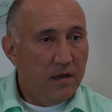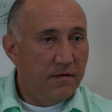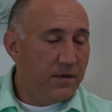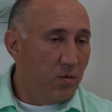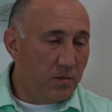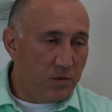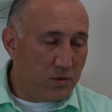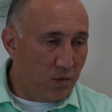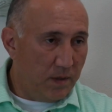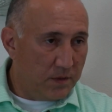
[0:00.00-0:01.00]
If they want to put
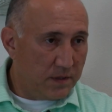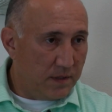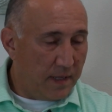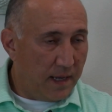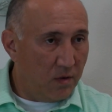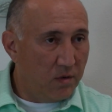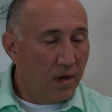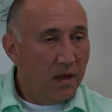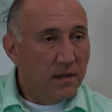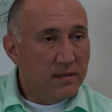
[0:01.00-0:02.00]
20% down,
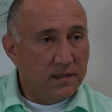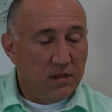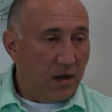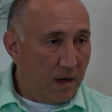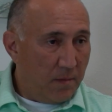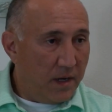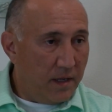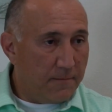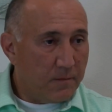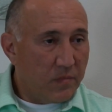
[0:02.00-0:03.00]
that's a lot of money.